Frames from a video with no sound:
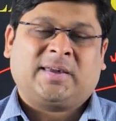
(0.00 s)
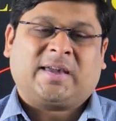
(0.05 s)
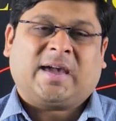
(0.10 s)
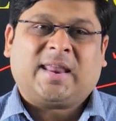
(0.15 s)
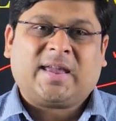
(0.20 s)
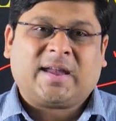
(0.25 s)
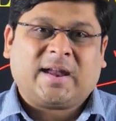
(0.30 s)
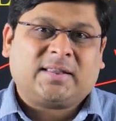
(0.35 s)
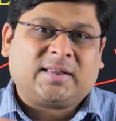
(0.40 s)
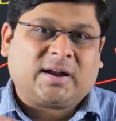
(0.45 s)

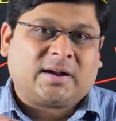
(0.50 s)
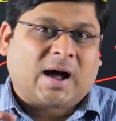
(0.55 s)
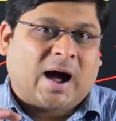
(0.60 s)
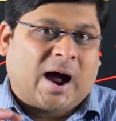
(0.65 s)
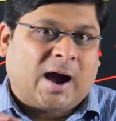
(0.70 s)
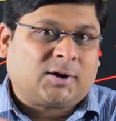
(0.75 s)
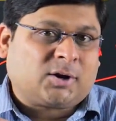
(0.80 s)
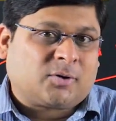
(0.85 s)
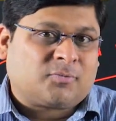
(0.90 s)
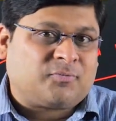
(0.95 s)
Can I get that
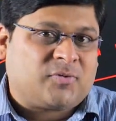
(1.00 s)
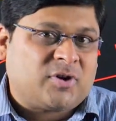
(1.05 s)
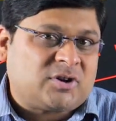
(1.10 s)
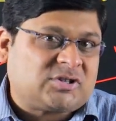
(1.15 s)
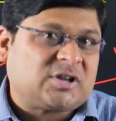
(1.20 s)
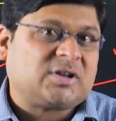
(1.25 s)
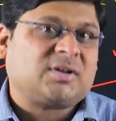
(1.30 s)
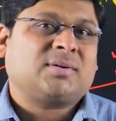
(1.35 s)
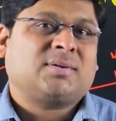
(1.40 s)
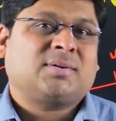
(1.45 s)
art of
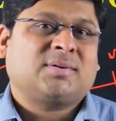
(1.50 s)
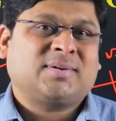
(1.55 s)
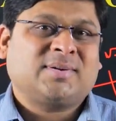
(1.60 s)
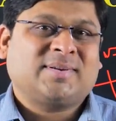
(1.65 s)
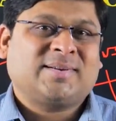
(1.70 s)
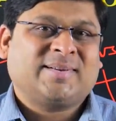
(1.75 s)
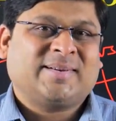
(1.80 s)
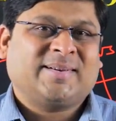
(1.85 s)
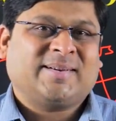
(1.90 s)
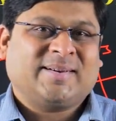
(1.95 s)
fishing?
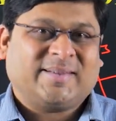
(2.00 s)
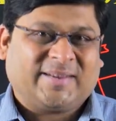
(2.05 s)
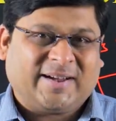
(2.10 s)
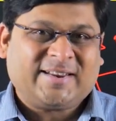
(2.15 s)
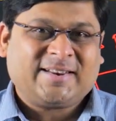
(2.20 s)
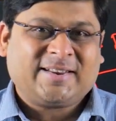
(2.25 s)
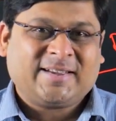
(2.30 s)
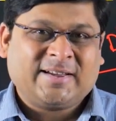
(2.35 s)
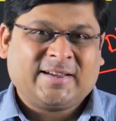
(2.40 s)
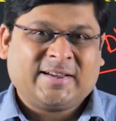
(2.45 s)

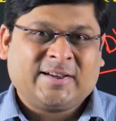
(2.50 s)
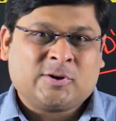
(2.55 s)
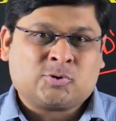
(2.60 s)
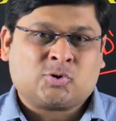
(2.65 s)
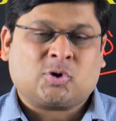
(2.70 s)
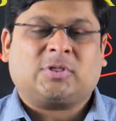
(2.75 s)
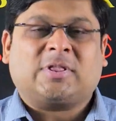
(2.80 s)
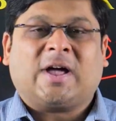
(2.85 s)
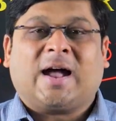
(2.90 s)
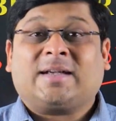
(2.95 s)
Right?
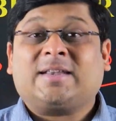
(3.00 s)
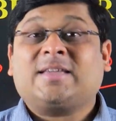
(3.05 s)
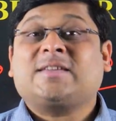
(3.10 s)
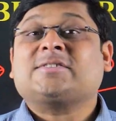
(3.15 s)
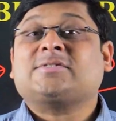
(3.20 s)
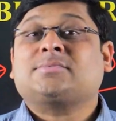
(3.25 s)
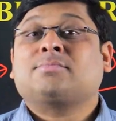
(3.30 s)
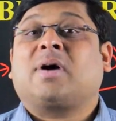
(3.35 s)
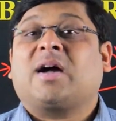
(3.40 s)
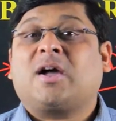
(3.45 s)
So that
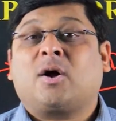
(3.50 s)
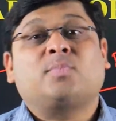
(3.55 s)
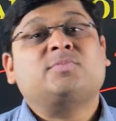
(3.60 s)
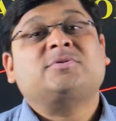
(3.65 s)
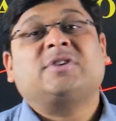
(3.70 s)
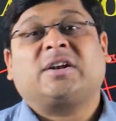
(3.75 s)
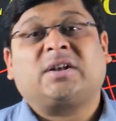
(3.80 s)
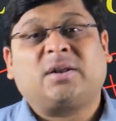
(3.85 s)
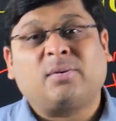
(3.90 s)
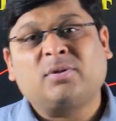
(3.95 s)
is my
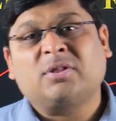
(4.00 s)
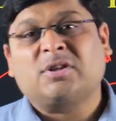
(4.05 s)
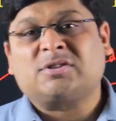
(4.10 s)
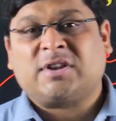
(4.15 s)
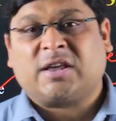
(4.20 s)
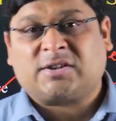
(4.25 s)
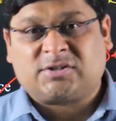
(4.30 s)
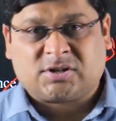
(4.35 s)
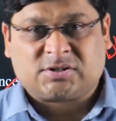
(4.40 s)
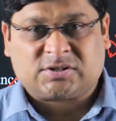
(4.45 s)
objective in
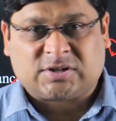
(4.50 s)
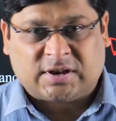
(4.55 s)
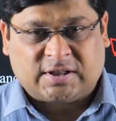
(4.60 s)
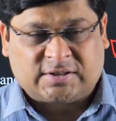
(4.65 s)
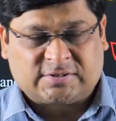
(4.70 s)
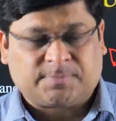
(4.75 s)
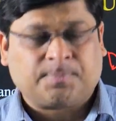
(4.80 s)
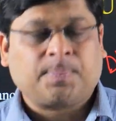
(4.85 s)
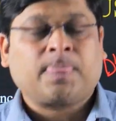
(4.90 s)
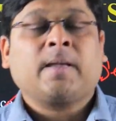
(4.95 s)
this lecture
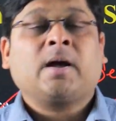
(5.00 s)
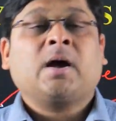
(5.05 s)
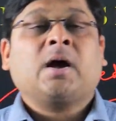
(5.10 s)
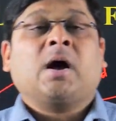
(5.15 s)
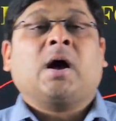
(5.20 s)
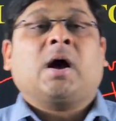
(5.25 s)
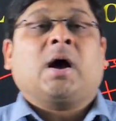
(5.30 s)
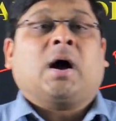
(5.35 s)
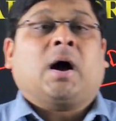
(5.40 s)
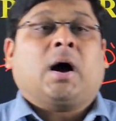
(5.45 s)
series.
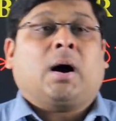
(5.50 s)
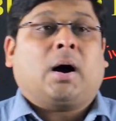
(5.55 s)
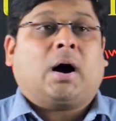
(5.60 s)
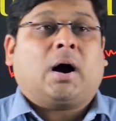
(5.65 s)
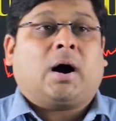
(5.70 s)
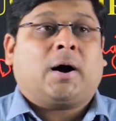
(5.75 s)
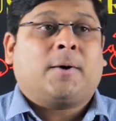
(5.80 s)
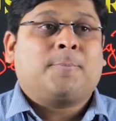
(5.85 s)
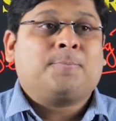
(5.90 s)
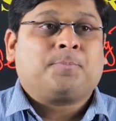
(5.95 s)

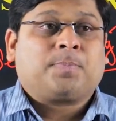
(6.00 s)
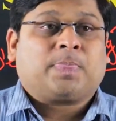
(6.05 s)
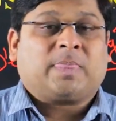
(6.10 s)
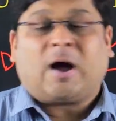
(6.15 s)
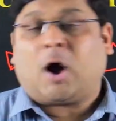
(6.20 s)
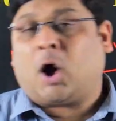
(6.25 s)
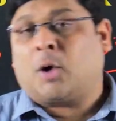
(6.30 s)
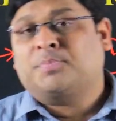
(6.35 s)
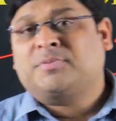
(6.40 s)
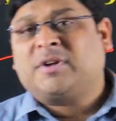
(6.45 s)

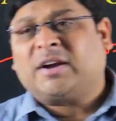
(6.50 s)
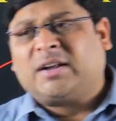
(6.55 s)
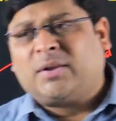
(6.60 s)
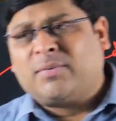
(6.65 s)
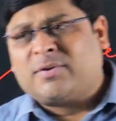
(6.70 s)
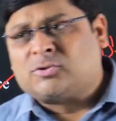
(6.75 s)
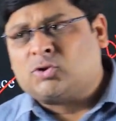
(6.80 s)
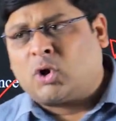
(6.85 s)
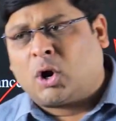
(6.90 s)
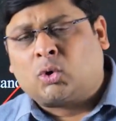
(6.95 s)
The
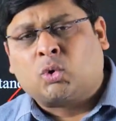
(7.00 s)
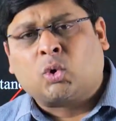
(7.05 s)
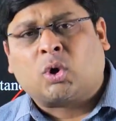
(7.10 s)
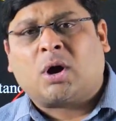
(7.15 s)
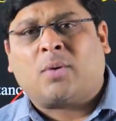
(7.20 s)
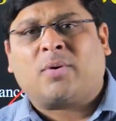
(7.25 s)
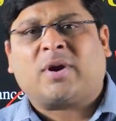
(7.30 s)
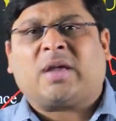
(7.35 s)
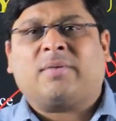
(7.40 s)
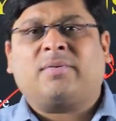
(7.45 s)
objective is not to
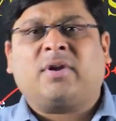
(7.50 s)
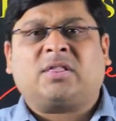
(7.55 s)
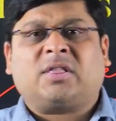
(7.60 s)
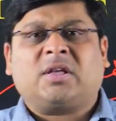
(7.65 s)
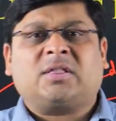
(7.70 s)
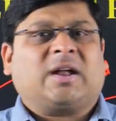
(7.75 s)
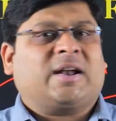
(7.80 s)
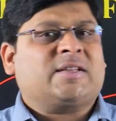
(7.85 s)
cover everything.